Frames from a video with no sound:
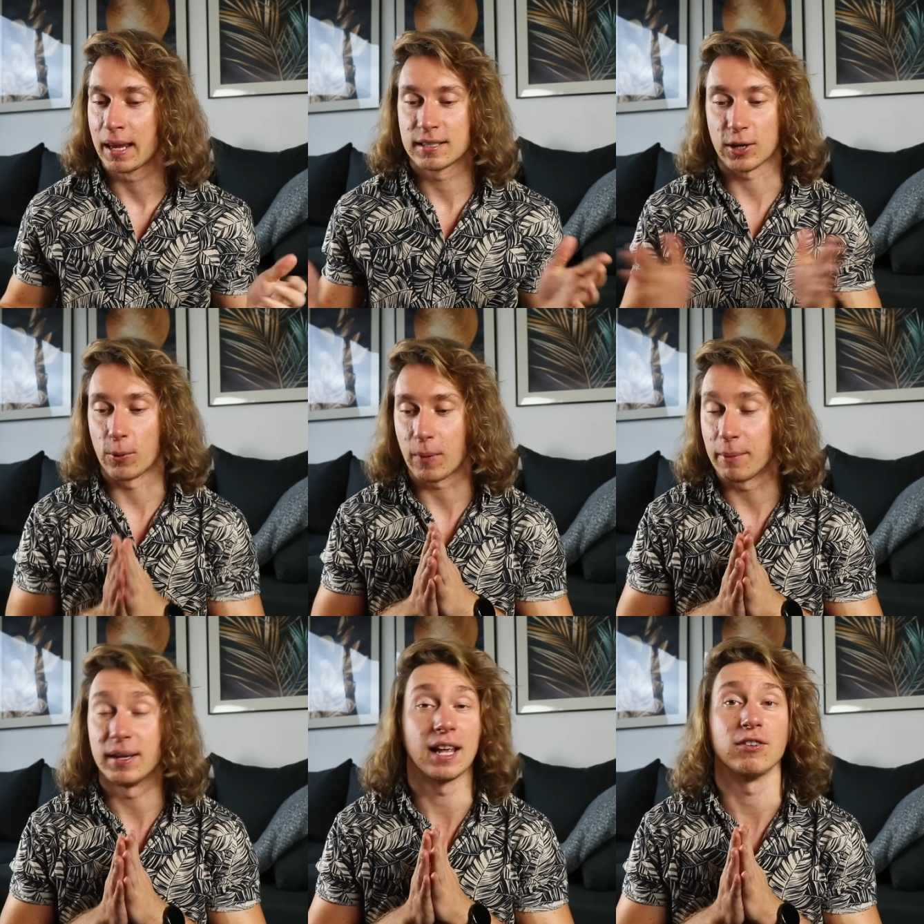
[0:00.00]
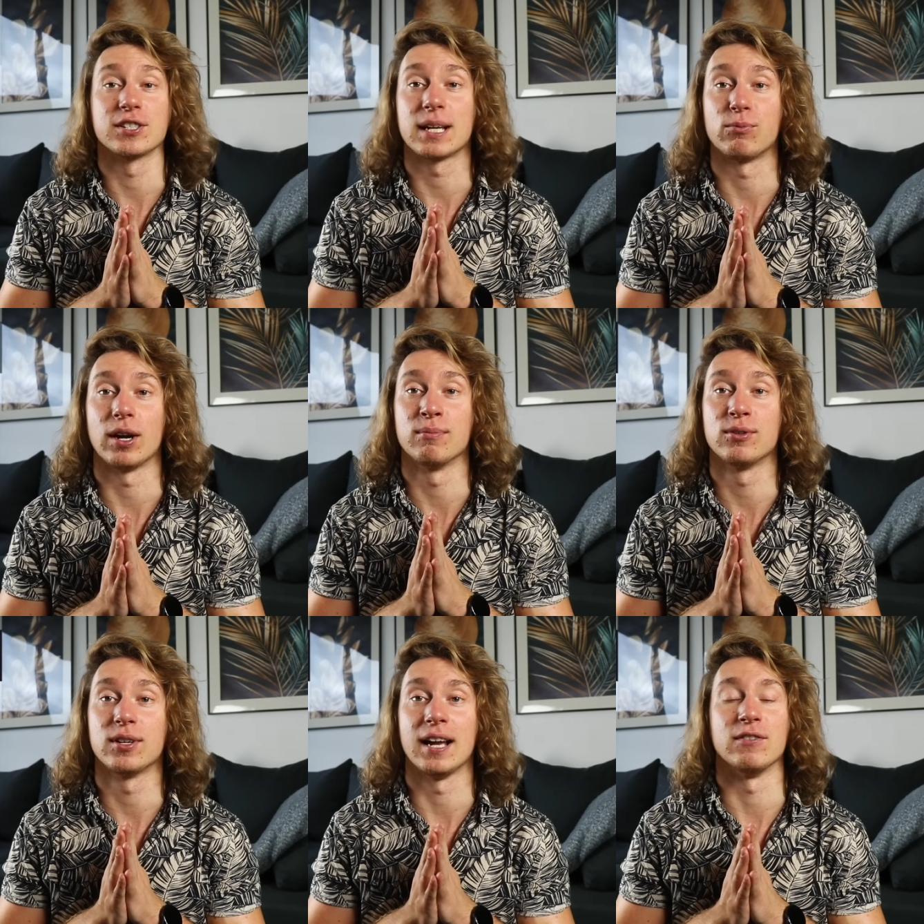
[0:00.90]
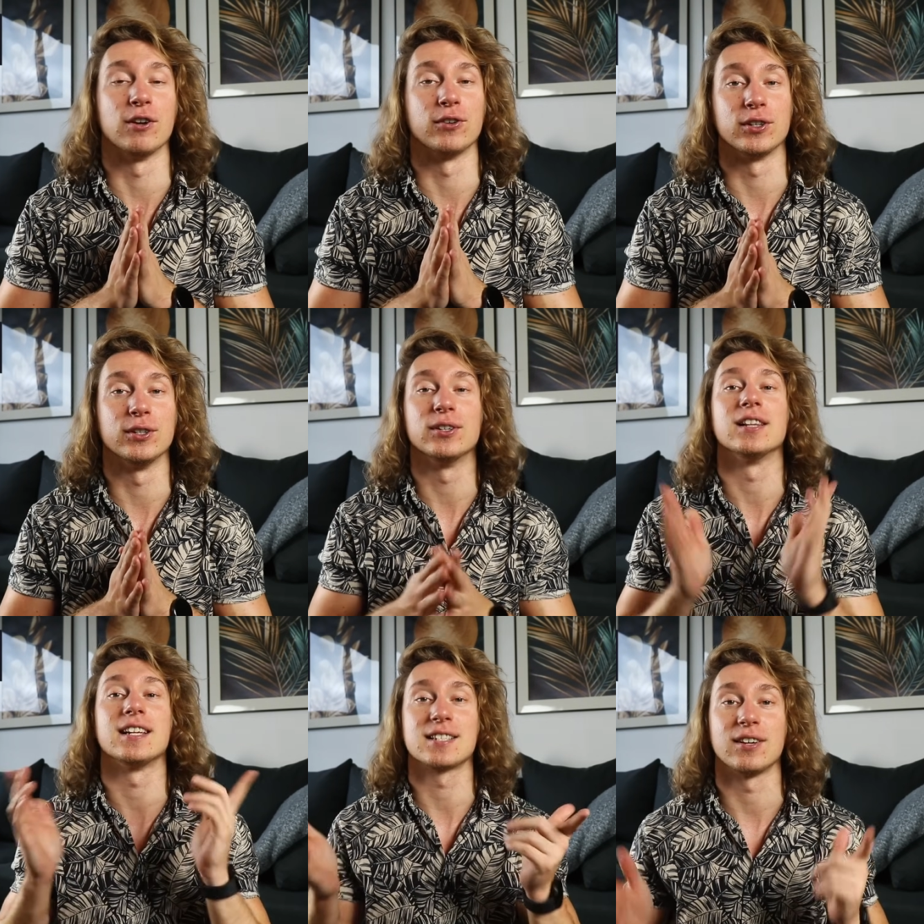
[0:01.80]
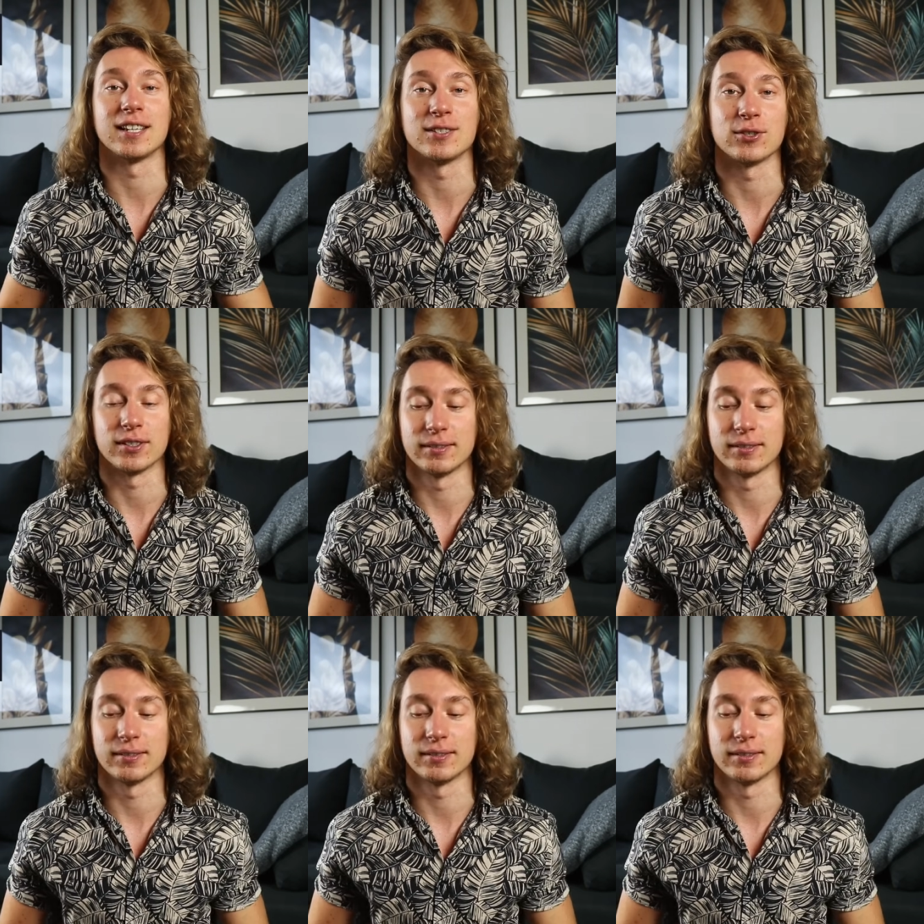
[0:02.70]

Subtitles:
So I mean, I will stop ramble, and without further ado, let's get right into